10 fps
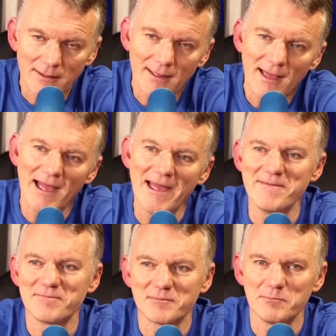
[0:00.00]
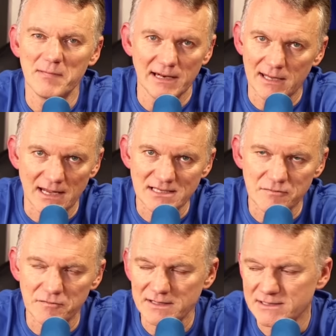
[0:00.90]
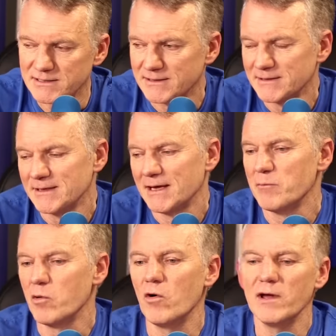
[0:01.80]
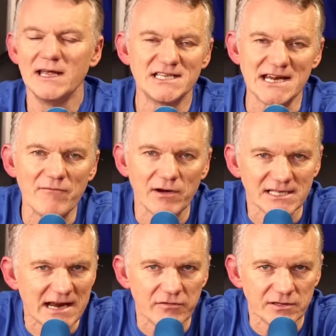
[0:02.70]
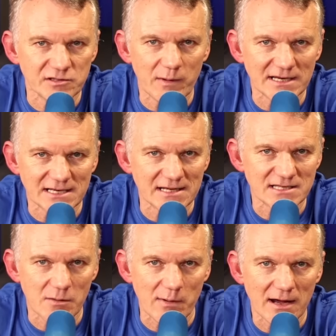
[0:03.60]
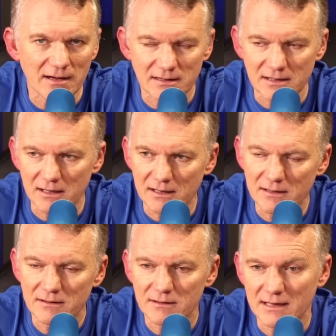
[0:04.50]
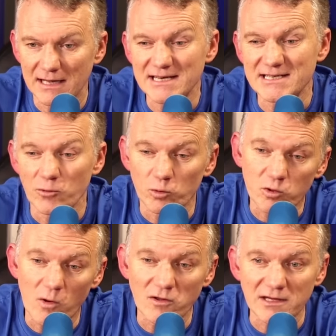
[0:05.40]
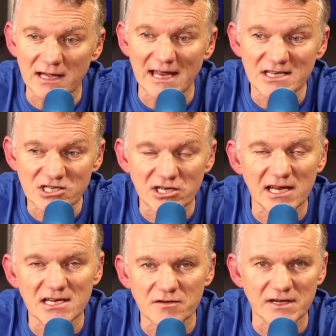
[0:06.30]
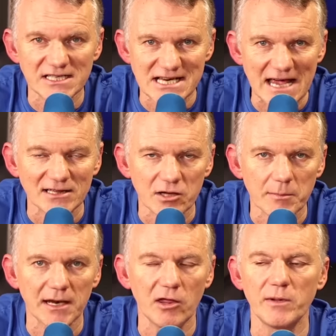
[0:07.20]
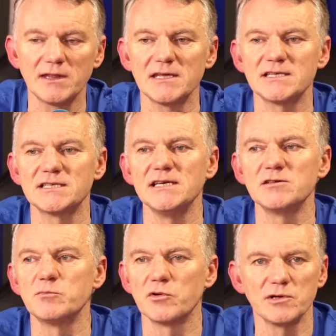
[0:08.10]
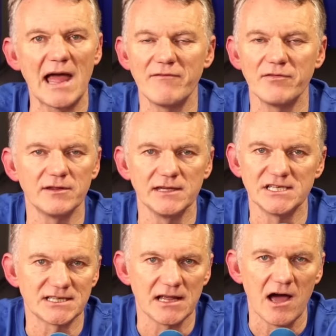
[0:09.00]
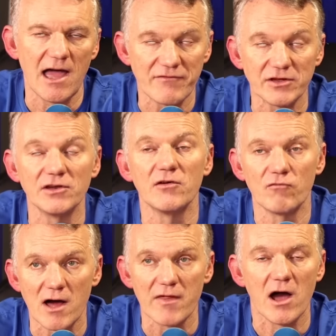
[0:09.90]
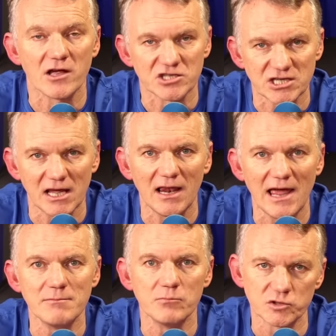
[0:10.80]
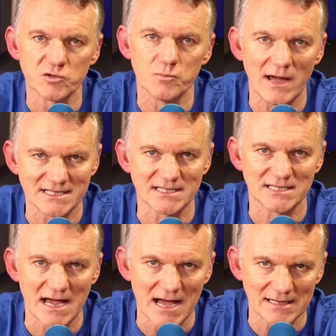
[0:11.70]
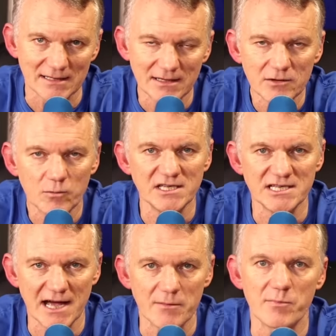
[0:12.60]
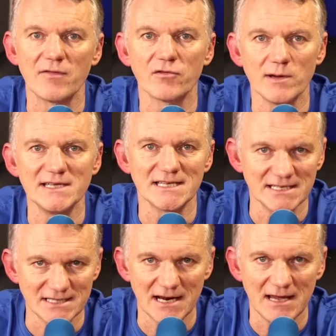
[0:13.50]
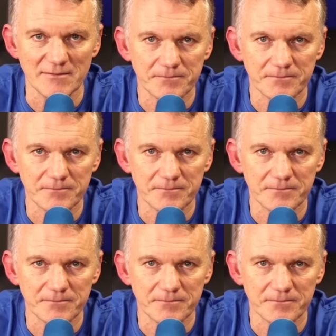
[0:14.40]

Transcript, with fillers: Um, mainly United fans. But in general, he's Everton's best centre back, I think. He's another one. Injuries have curtailed him a little bit this season, but Everton, Everton rather, are still a much better side when Jarrad Branthwaite is in it.